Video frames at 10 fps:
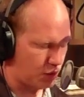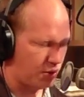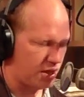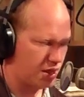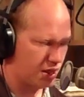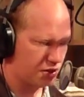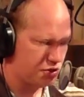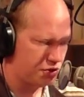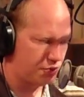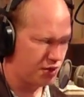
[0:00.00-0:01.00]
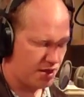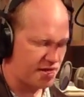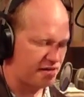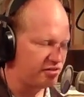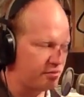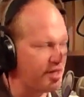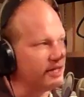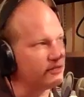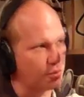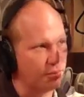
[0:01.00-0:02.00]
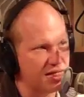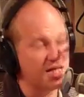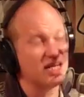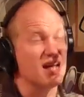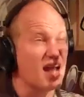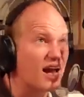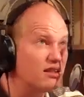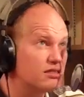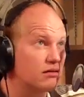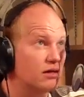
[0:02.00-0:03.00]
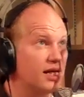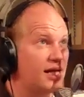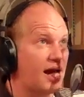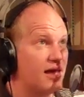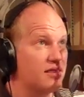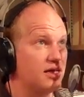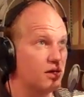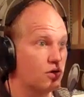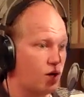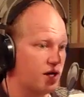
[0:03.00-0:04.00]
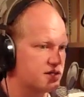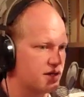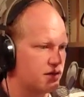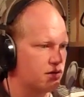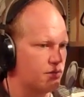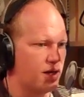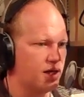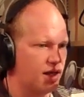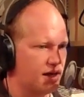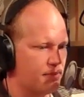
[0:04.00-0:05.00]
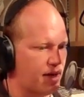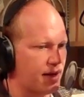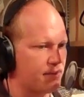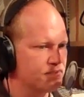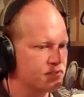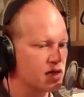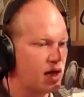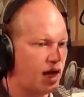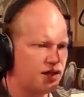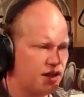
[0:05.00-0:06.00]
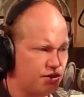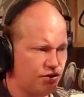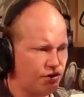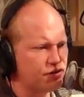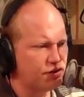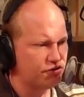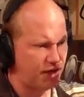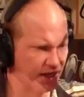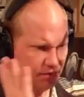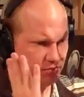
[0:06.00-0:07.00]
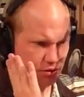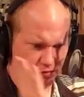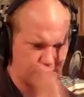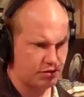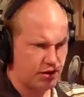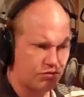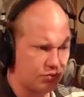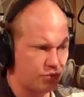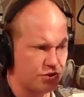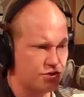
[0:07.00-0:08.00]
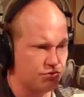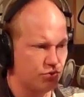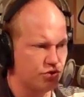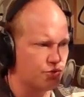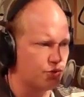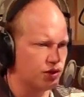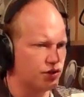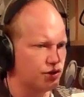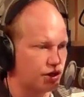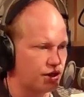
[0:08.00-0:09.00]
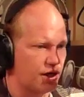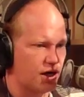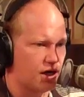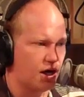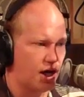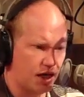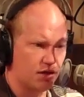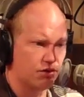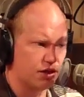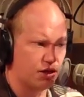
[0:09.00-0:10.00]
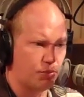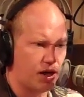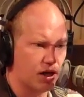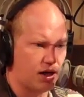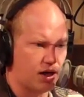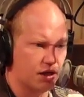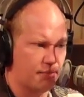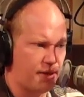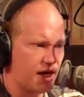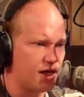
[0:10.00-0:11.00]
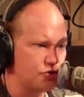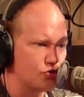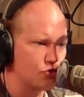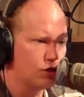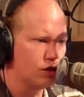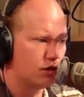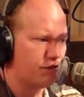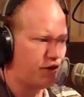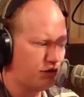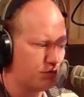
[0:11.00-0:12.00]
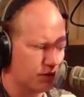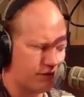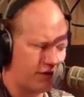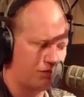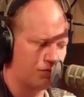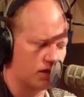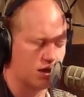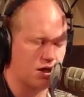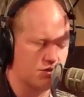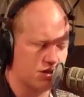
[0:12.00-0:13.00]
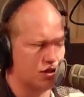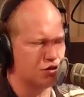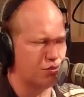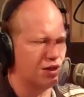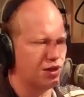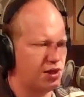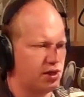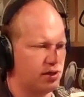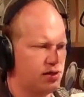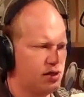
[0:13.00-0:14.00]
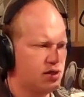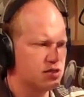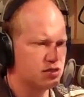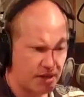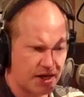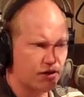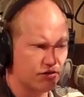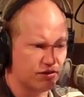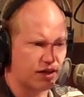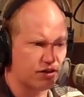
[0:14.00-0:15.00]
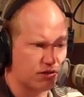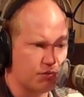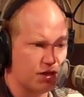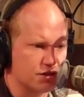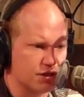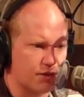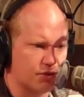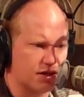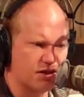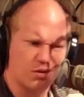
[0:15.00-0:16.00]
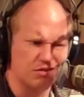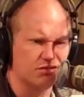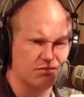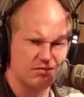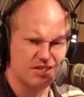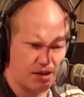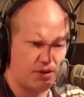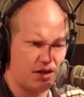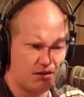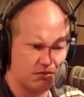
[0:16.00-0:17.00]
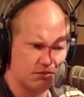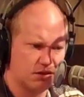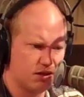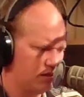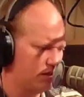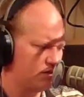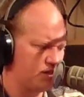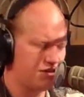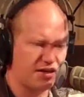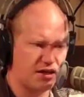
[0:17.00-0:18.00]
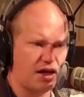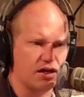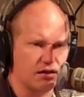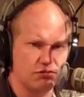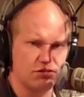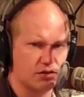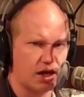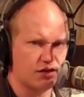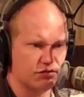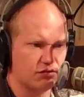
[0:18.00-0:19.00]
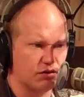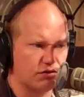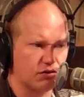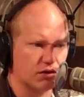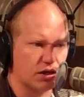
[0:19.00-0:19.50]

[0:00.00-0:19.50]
Opalaholla 2, Thousand Peaks. We're meeting at 9.30 at the Aquatic Center, Maalaea Bay. And then you're you're saying, look, for the next one, we should we should really look in Kanaha. And on the Opalaholla page on Facebook, facebook.com slash Opalaholla, somebody else has actually mentioned that one. I think it was Tammy or... She said, hey, you should, guys should consider